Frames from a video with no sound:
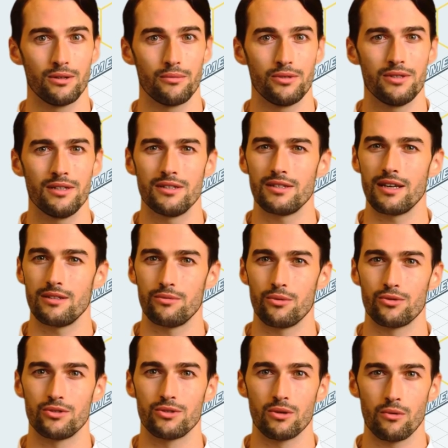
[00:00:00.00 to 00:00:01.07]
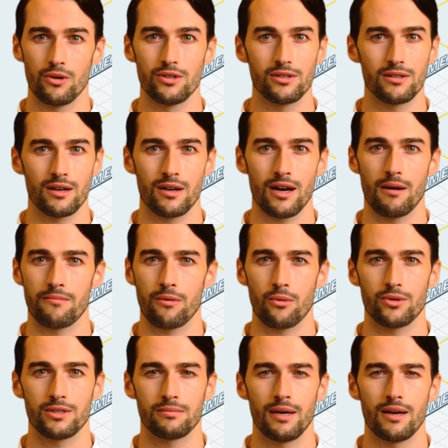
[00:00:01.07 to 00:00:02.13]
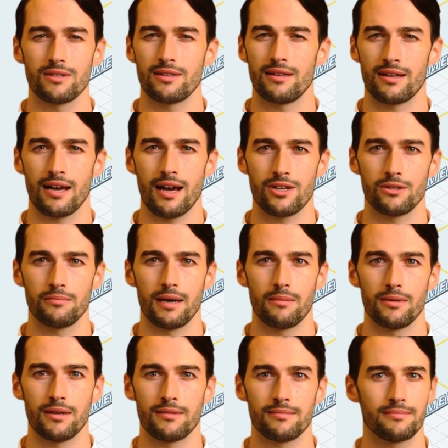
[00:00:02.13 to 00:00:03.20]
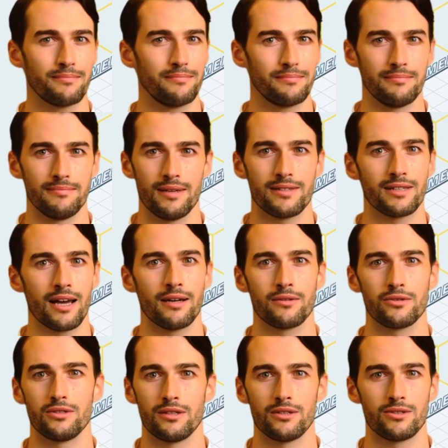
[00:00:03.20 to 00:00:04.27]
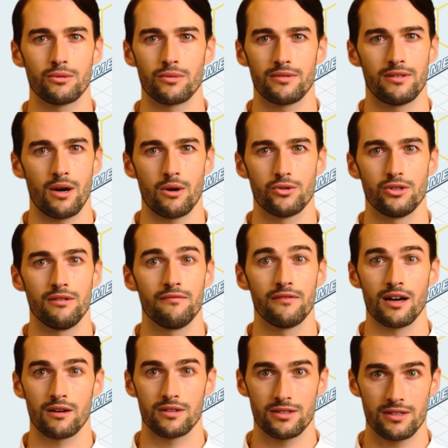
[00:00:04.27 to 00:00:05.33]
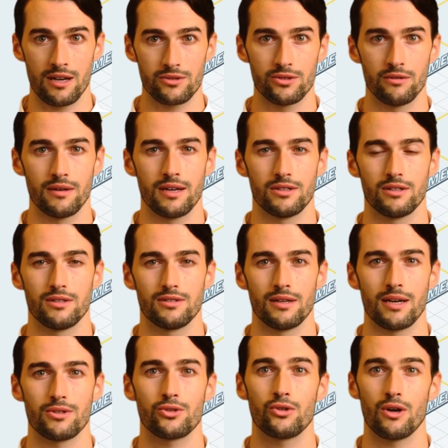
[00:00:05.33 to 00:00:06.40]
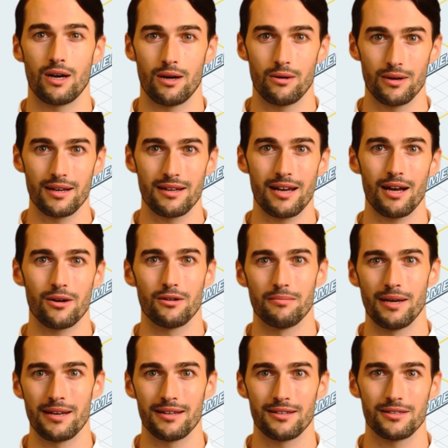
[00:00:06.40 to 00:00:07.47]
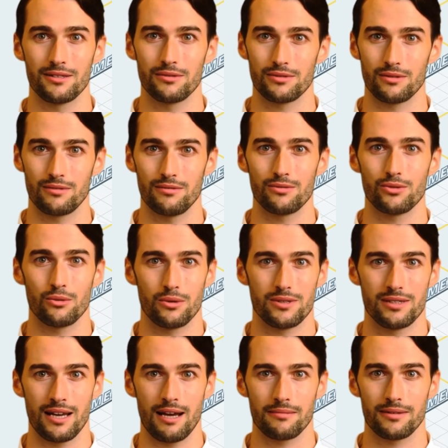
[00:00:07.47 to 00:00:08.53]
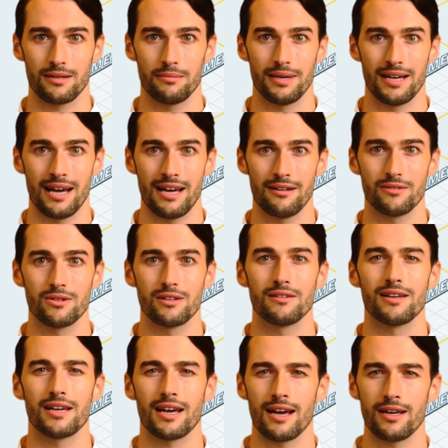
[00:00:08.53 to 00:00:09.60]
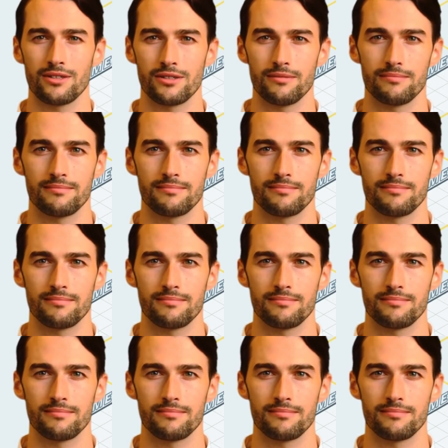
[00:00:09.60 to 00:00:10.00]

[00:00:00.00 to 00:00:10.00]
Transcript: the successful storage of the harmful response in cache memory. Attackers need to indulge in various observations and trial and error mechanisms to examine the behavior of the cache.